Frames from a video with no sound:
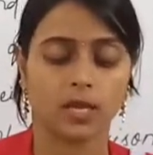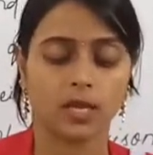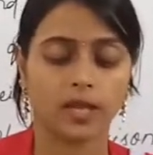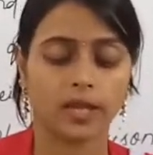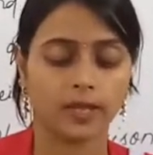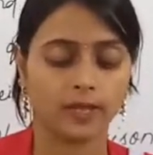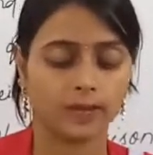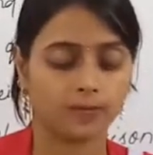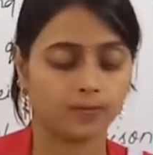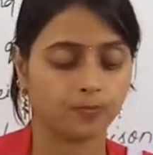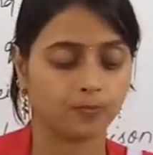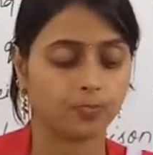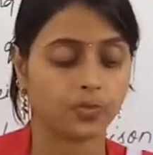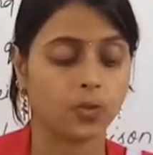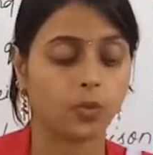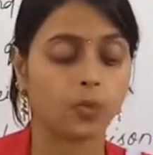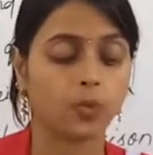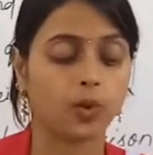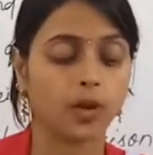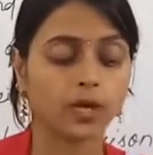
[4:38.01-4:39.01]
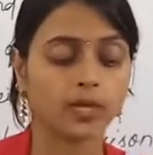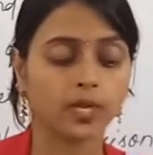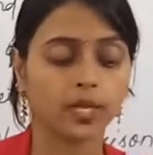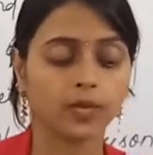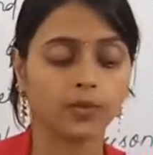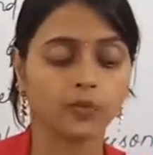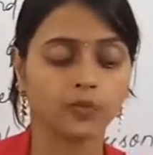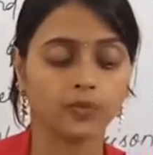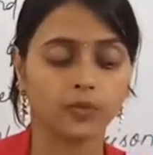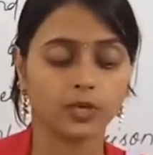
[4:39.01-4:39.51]
and what
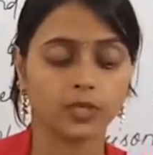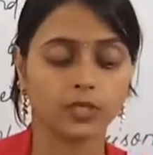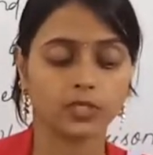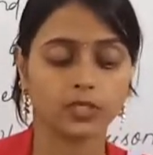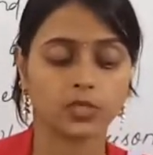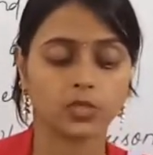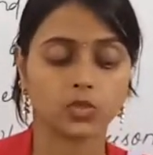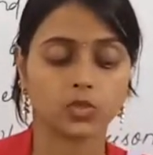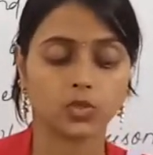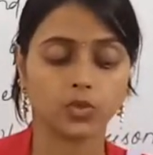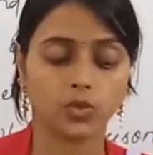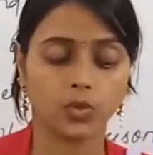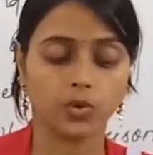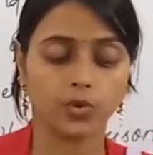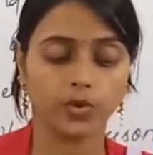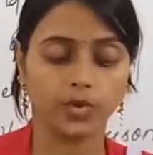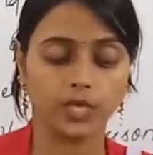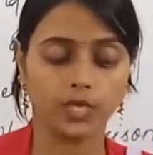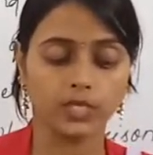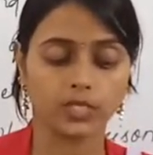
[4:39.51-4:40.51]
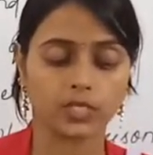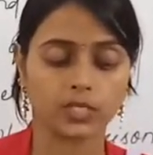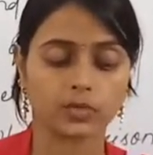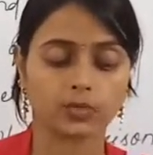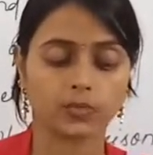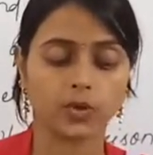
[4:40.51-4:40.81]
I want to know is,